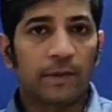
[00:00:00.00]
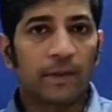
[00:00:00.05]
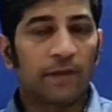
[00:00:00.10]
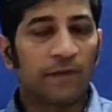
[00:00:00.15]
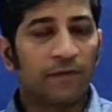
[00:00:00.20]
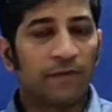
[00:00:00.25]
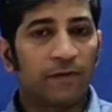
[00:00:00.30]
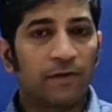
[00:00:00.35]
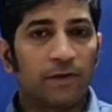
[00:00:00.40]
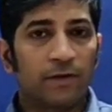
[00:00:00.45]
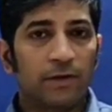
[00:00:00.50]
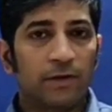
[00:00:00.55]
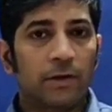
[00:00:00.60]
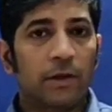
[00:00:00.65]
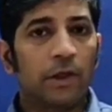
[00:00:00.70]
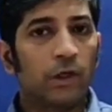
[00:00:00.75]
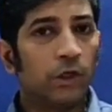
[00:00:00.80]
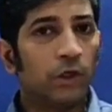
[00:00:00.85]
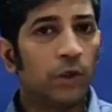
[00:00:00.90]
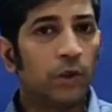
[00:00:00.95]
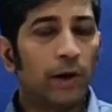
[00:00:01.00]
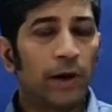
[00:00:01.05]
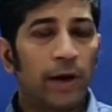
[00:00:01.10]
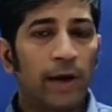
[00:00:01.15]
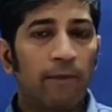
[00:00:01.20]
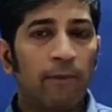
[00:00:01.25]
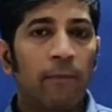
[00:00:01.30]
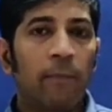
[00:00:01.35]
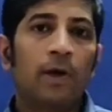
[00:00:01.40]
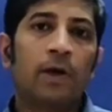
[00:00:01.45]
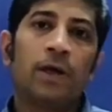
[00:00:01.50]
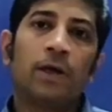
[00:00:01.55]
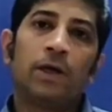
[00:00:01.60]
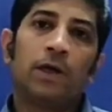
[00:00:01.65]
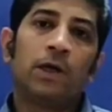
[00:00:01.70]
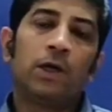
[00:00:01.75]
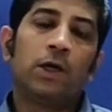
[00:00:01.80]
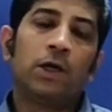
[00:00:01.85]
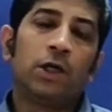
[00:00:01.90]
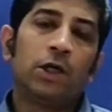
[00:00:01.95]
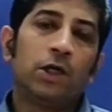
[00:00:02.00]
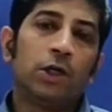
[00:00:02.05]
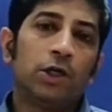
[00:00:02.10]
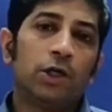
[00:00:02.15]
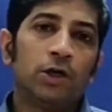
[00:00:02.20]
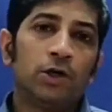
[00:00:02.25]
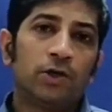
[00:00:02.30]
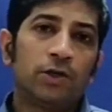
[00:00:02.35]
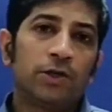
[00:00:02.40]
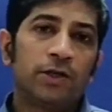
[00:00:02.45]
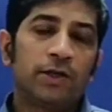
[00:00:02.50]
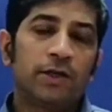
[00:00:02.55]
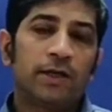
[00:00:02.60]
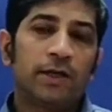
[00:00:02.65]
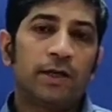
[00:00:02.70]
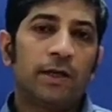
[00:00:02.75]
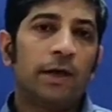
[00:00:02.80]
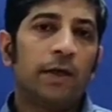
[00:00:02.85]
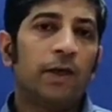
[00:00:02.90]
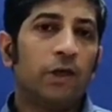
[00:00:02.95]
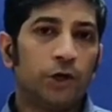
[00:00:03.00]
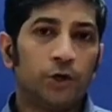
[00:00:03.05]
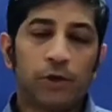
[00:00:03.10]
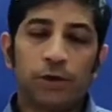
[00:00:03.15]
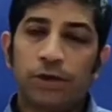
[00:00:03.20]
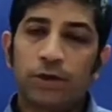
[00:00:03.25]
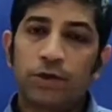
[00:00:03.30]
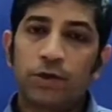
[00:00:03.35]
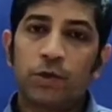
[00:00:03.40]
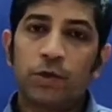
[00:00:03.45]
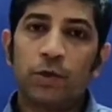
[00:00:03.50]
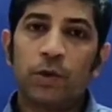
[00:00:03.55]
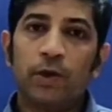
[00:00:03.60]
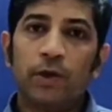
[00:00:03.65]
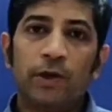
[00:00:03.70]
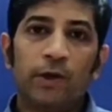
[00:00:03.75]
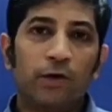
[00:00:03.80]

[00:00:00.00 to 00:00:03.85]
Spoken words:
The first, your name, your city, your school,